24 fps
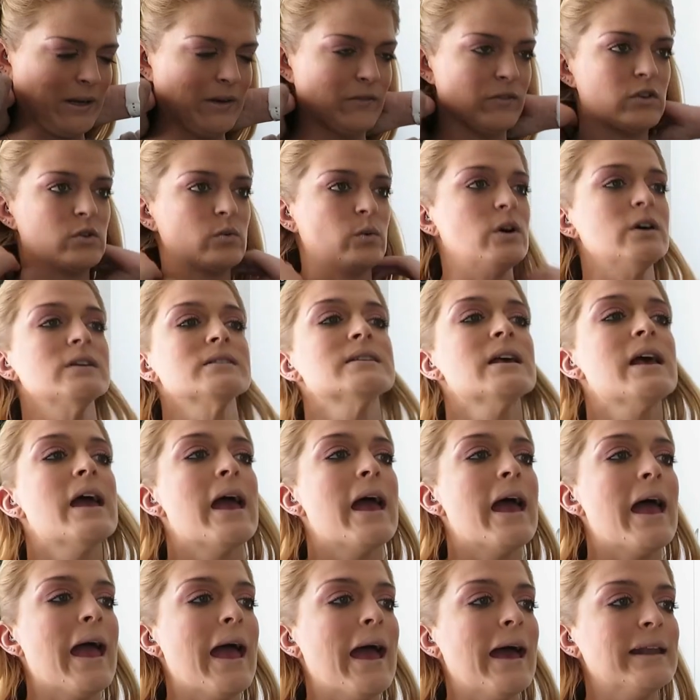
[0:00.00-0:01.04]
it was,
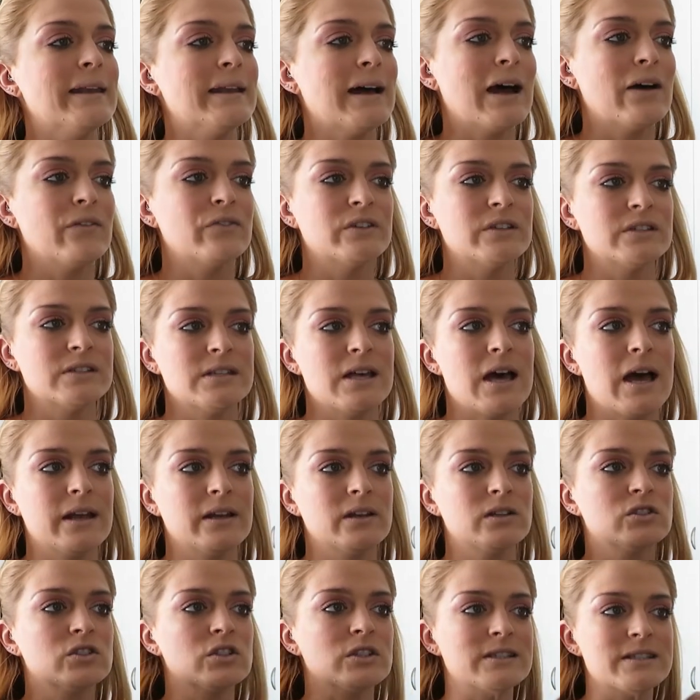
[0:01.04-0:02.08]
and I've
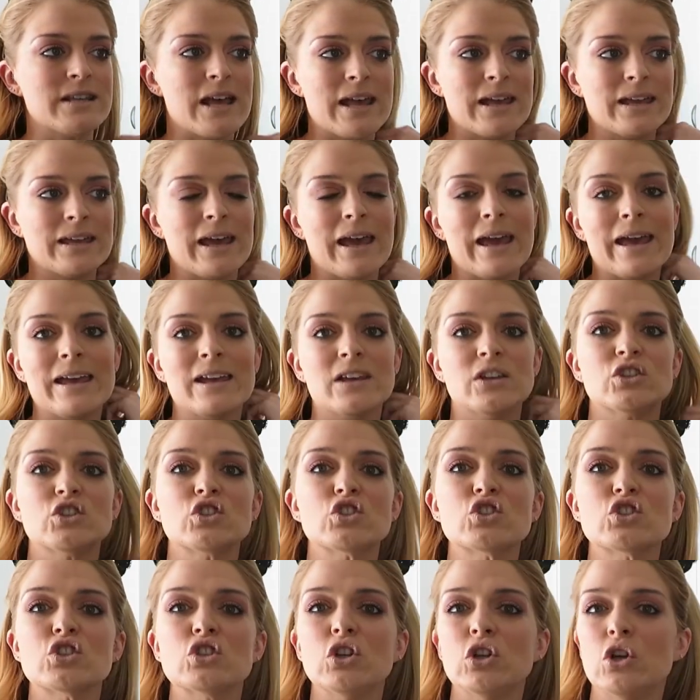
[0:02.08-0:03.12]
decided to take a
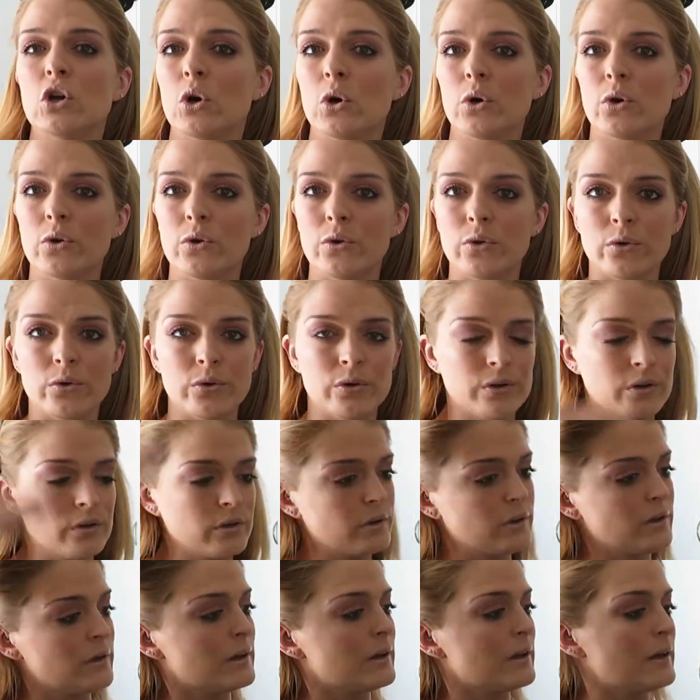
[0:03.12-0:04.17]
slow
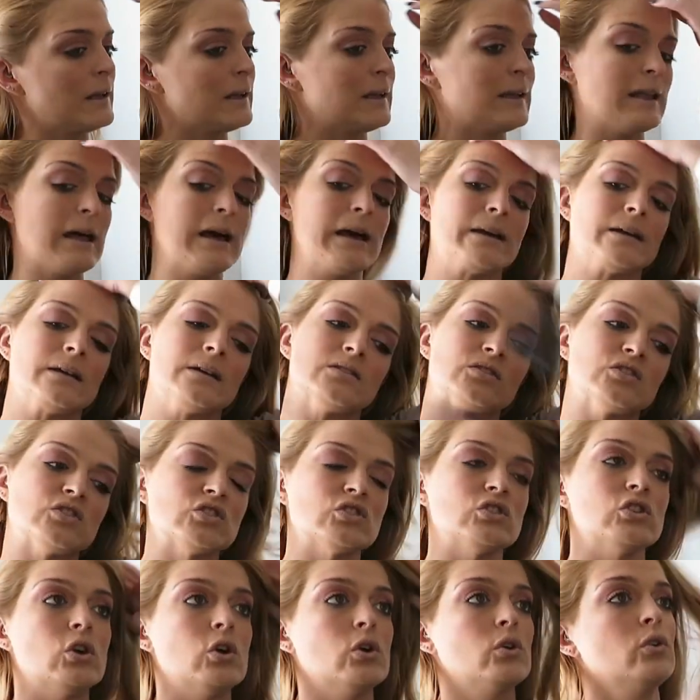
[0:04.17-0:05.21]

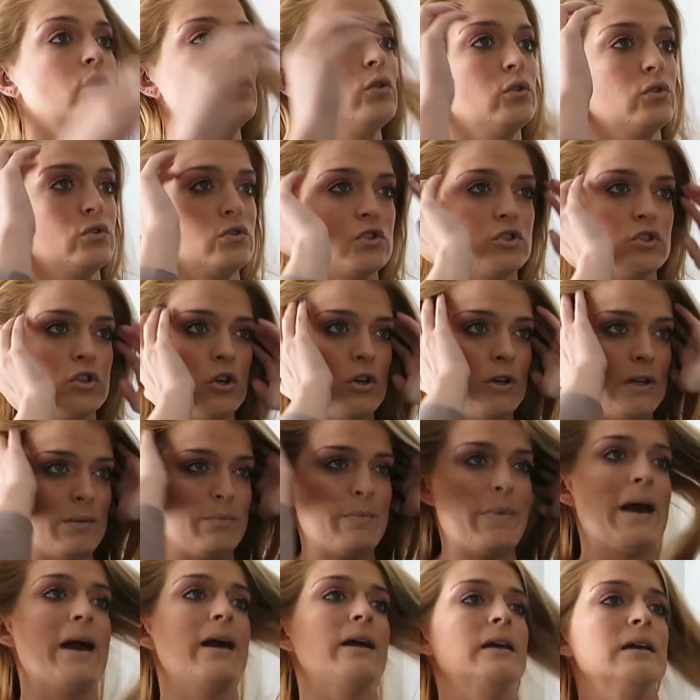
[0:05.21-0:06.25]
journey
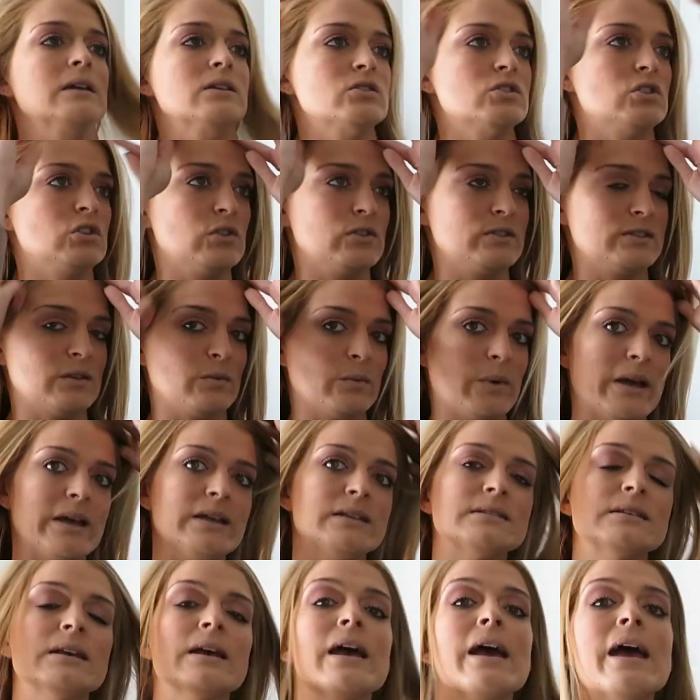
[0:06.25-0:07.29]
back into losing
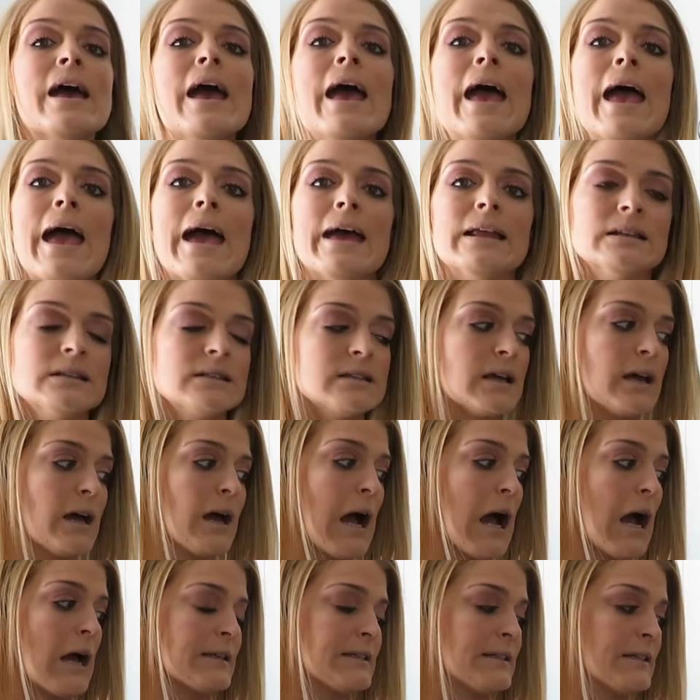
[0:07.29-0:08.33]
weight. And
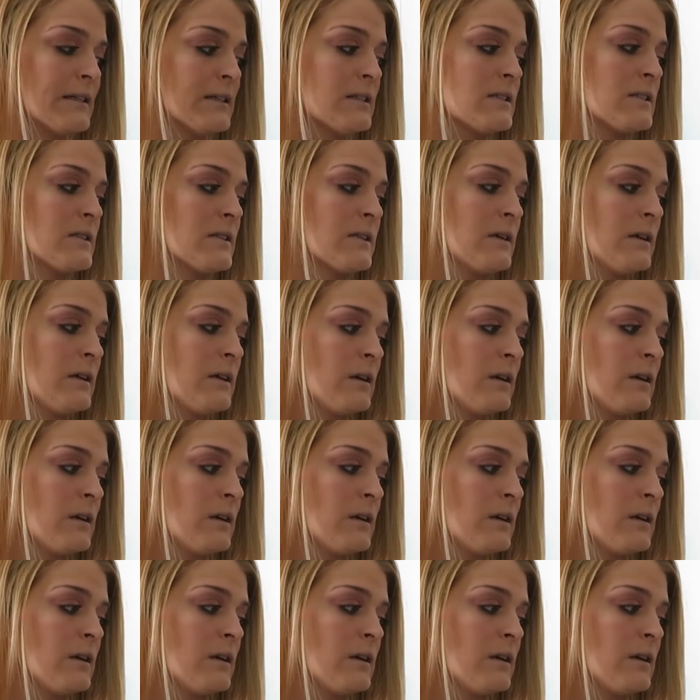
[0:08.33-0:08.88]
I did it